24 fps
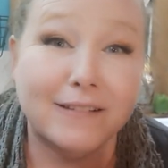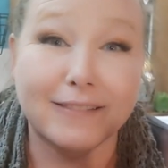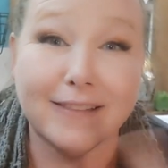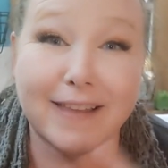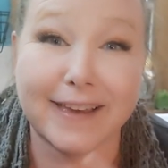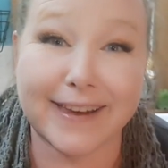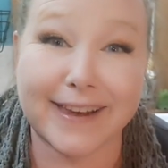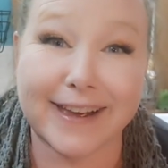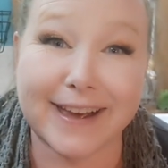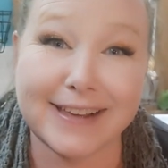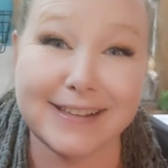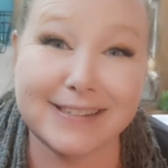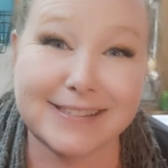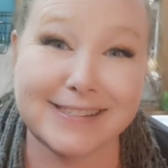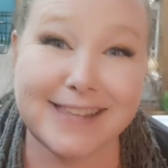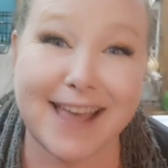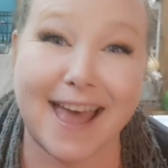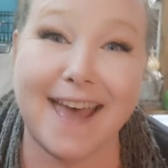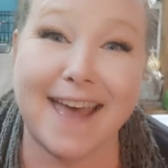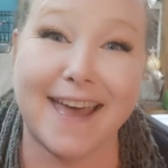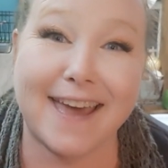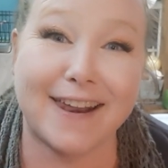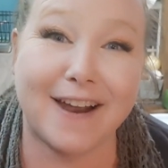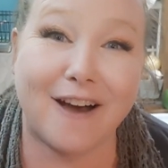Like I
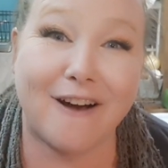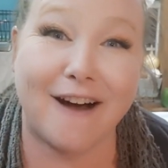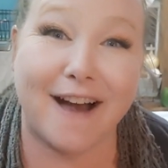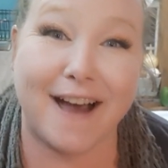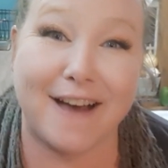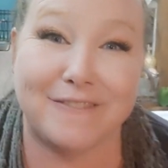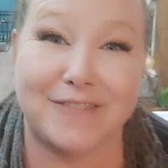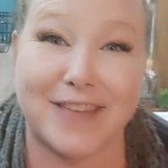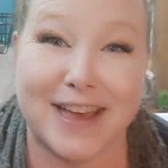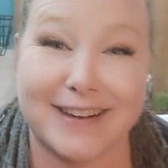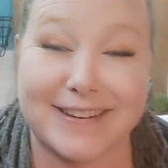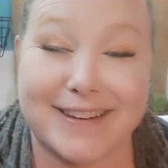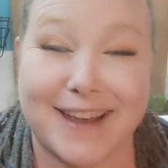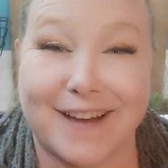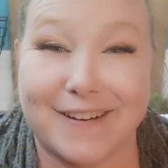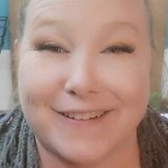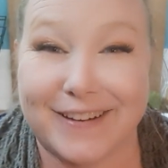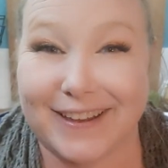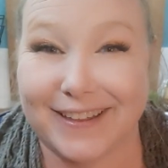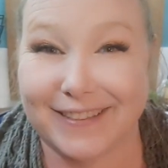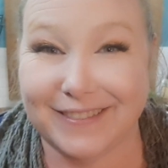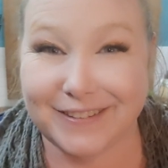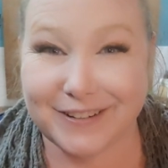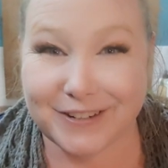said, I'll have that down
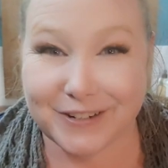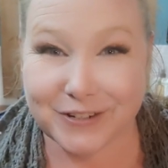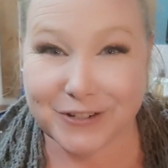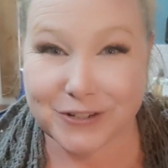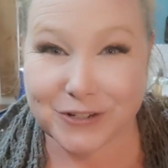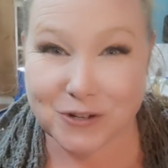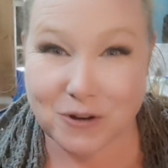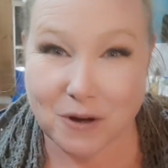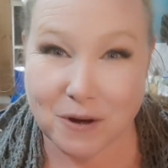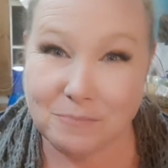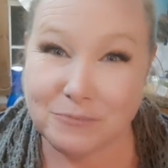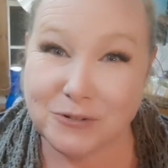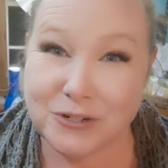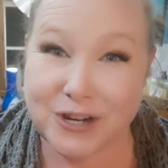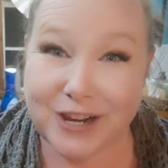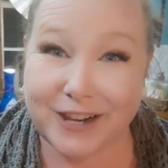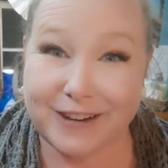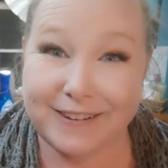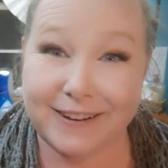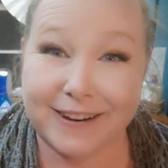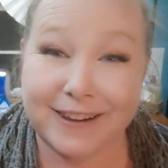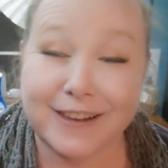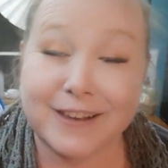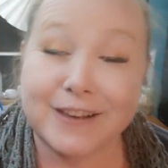in the
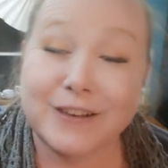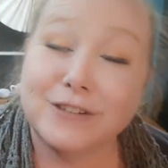description.